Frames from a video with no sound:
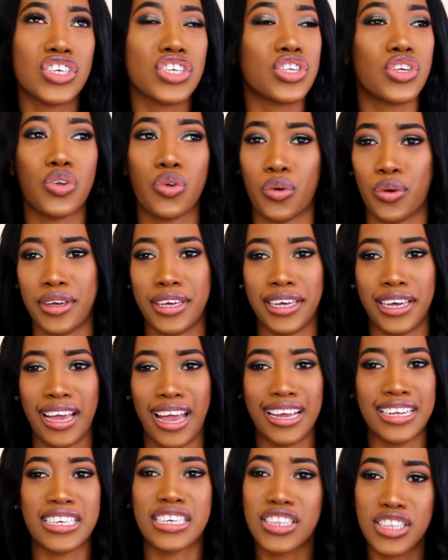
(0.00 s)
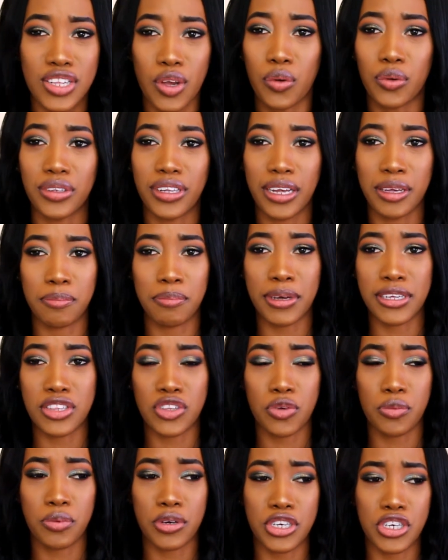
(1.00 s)
annoying. I just don't like
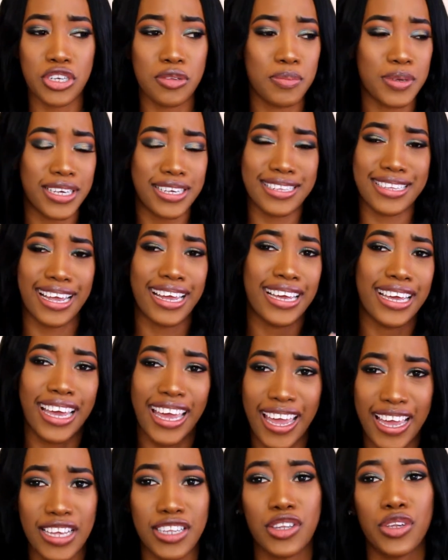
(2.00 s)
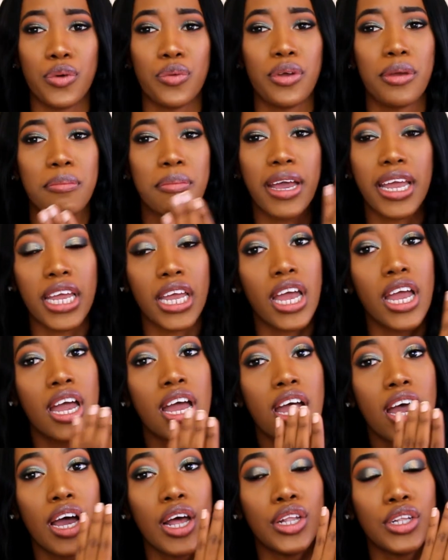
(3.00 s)
pencil brushes because I hate doing my
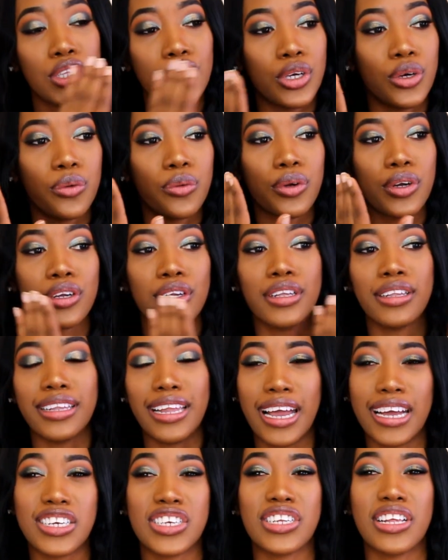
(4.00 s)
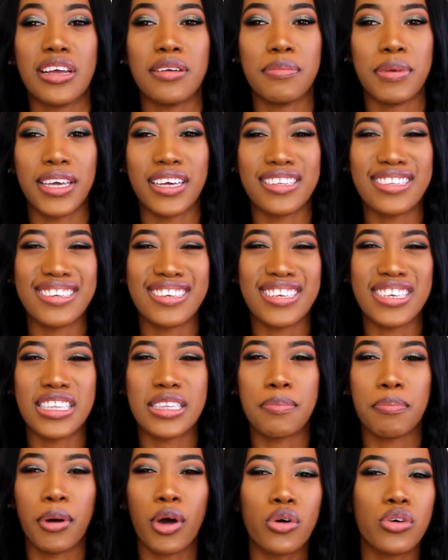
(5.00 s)
lower lash line because it
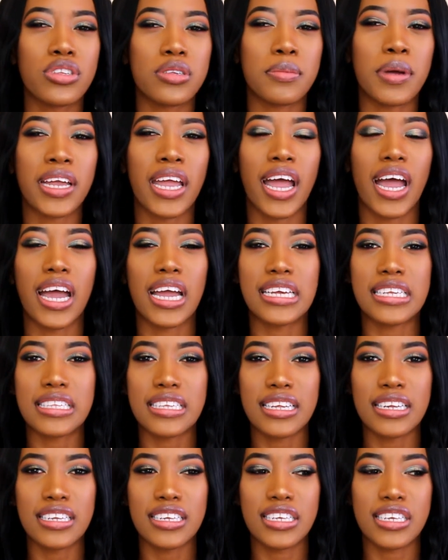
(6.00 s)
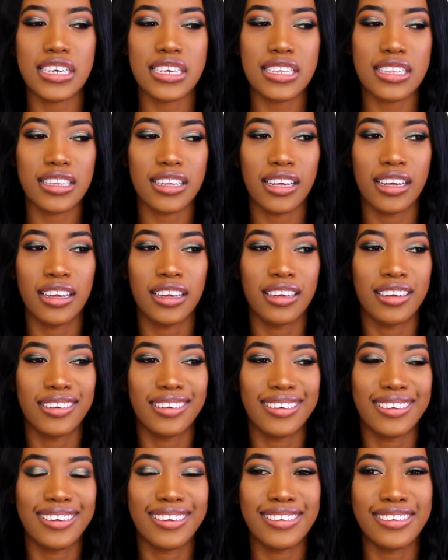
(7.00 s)
just pokes my eyes, and it just
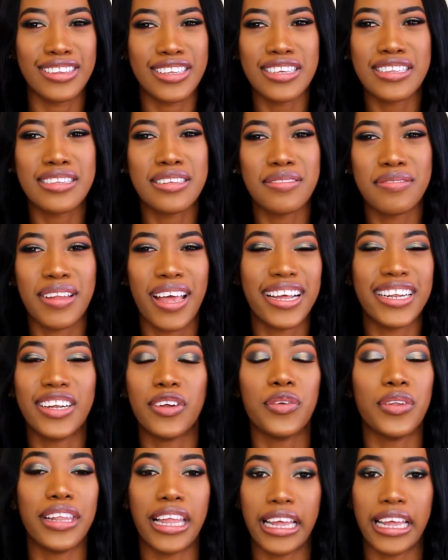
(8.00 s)
doesn't, I don't